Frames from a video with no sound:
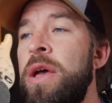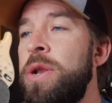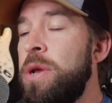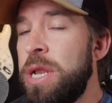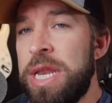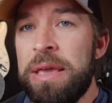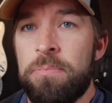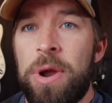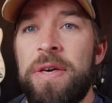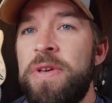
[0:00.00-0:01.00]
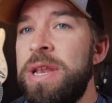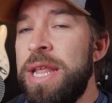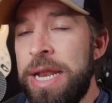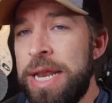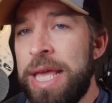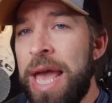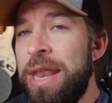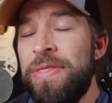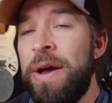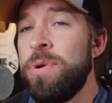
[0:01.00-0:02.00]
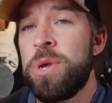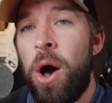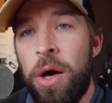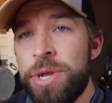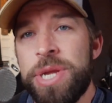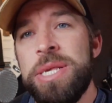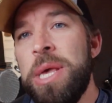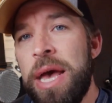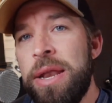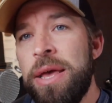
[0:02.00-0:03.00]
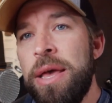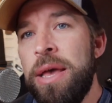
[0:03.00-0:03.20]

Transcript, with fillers: took a deep breath, and did it again. And that was all she said.